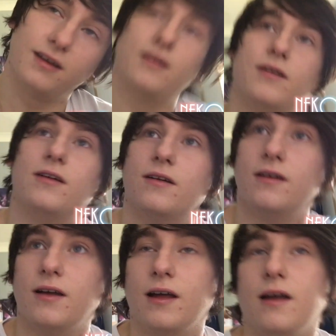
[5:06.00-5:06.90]

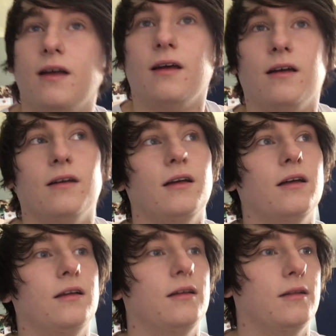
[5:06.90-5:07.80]

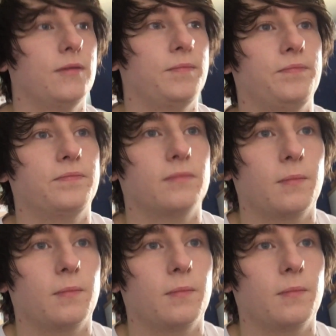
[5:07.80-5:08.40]
No one is speaking in this clip.